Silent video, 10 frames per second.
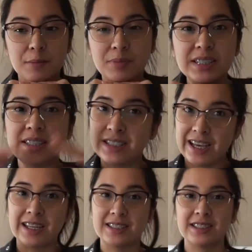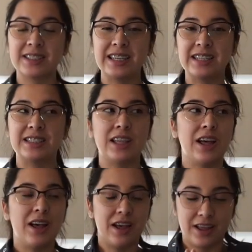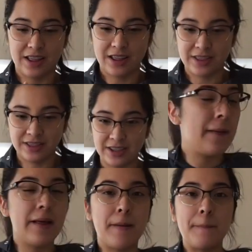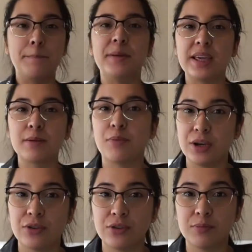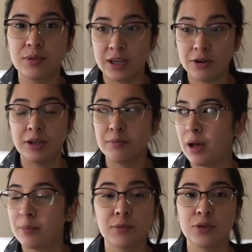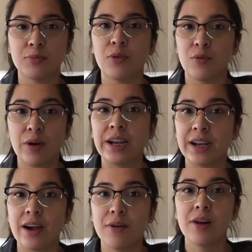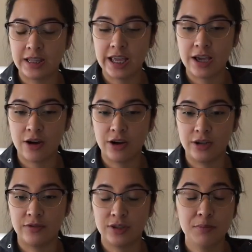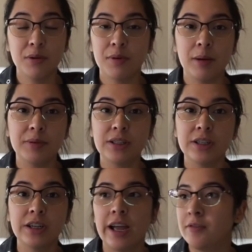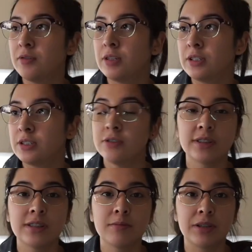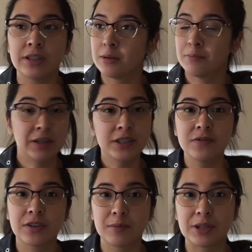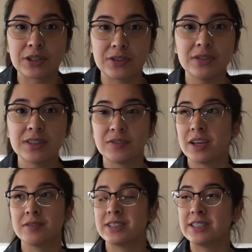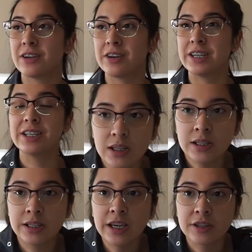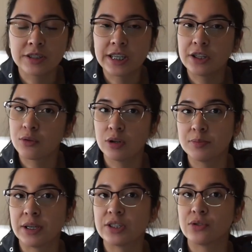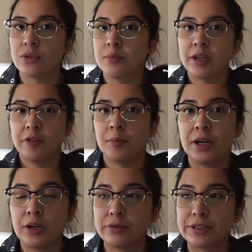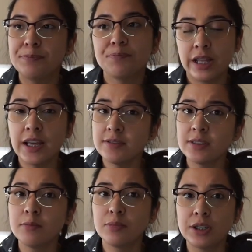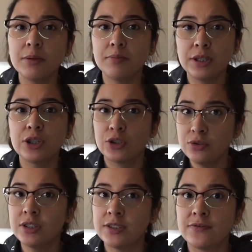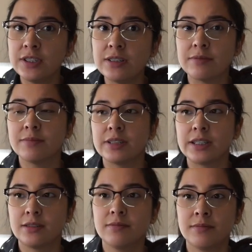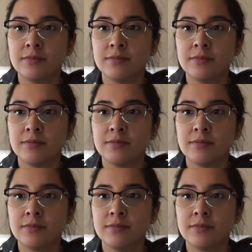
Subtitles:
BTS is the big boy group, Korean pop group right now. They are super popular, everyone knows them, they're in a bunch of commercials if you haven't seen already. And yeah, they're taking the world by storm and everybody knows them. They have some pretty big shoes to fill, like,